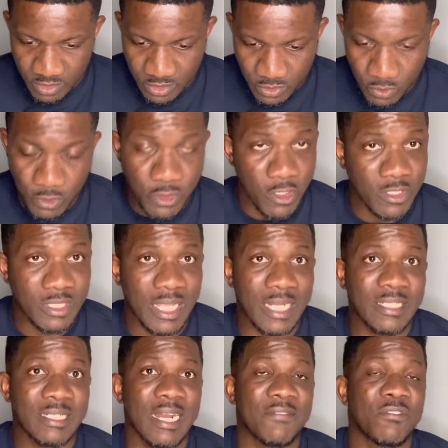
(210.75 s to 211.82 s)
So just
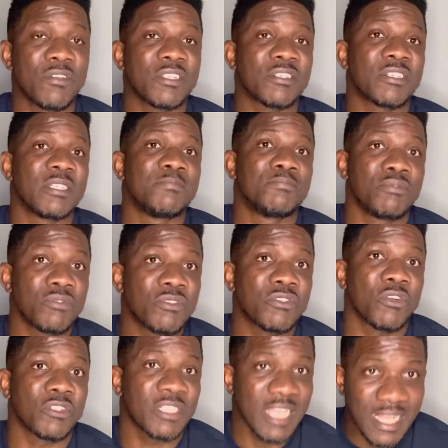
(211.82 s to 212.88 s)
that travel history boosts
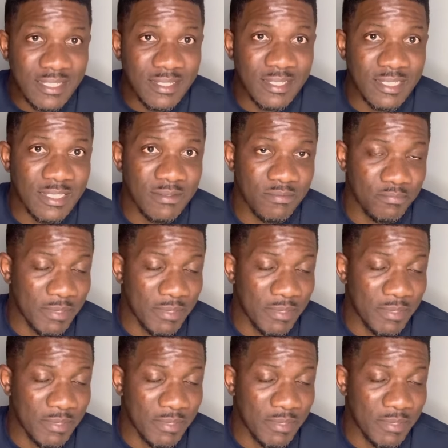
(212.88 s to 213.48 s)
your chances.